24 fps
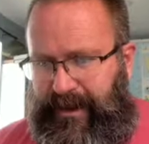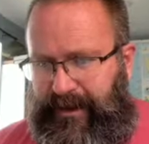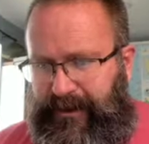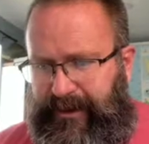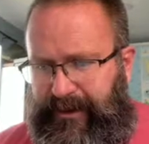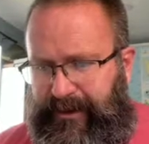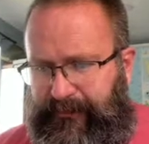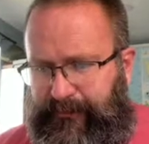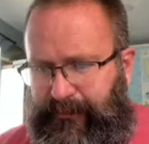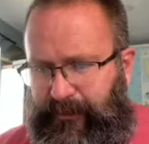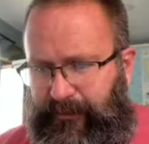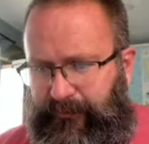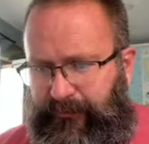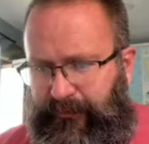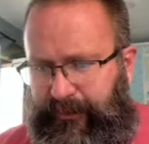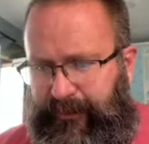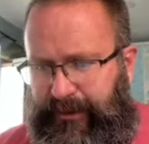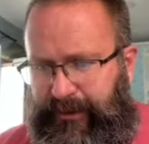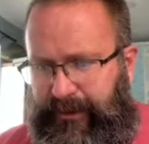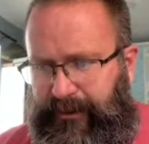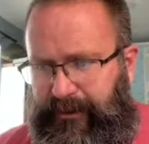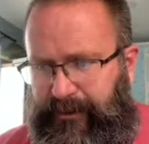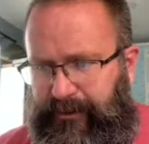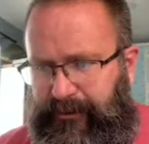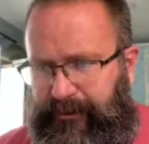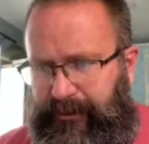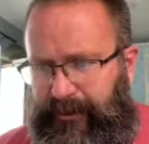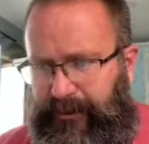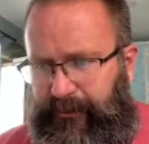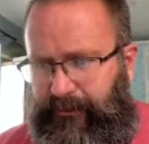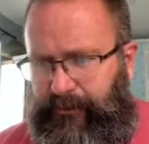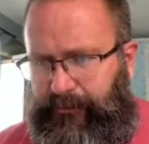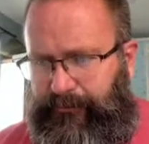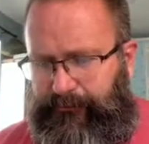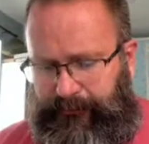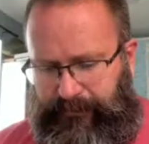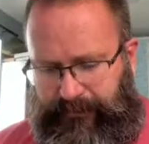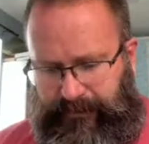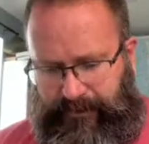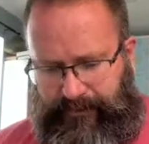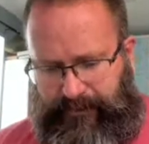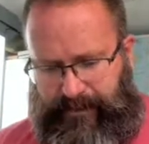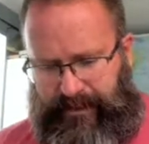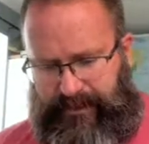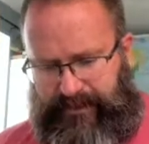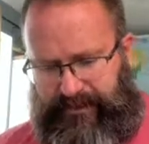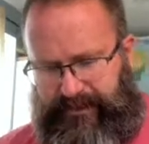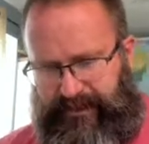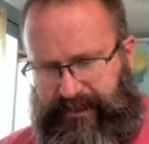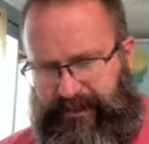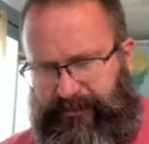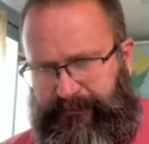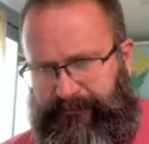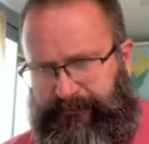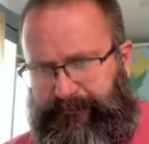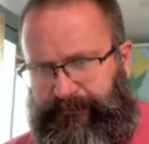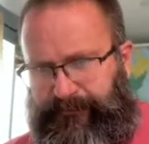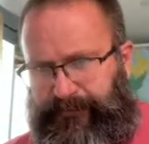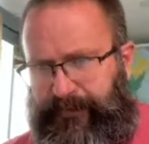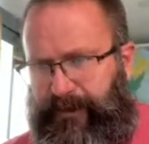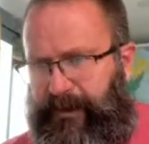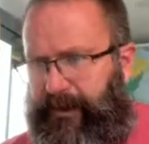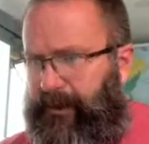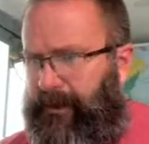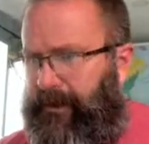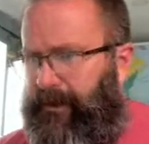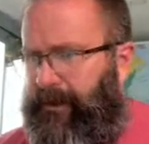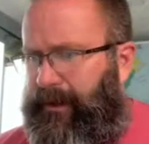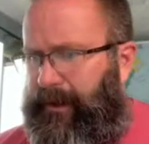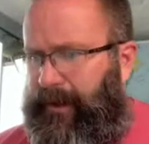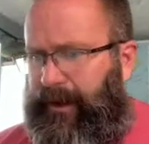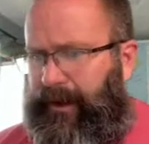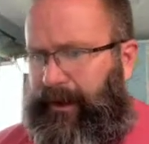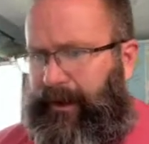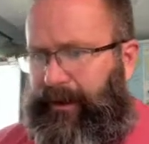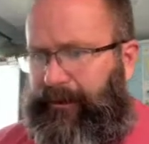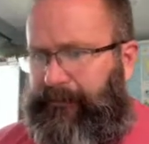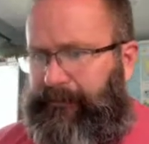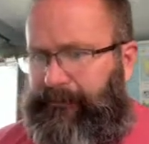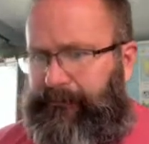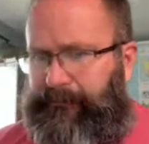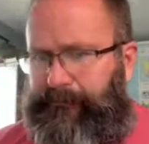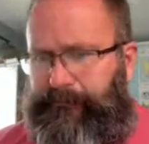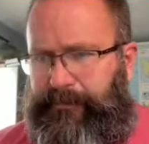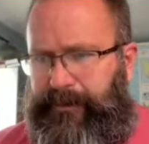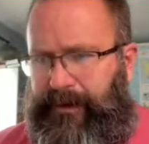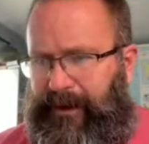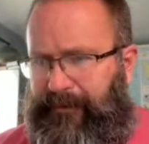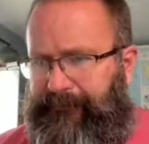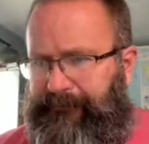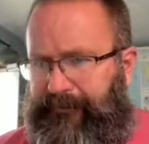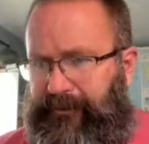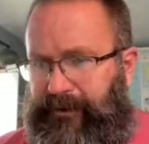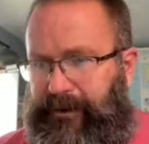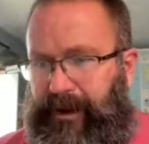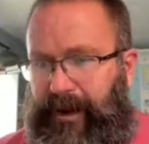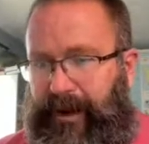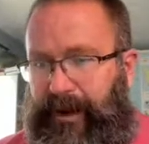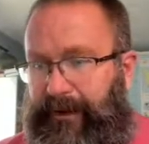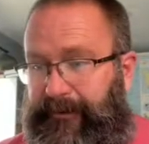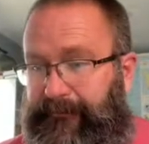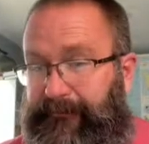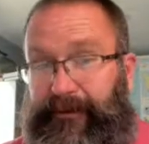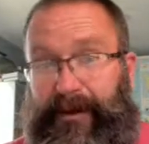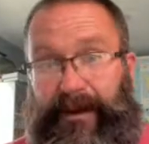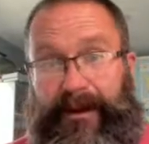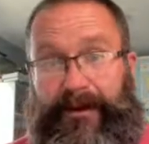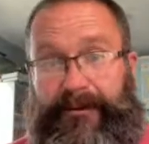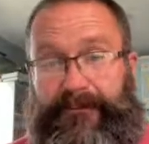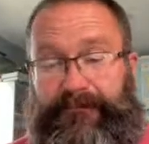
him over here. Oop, Command Z. But I forgot. I've got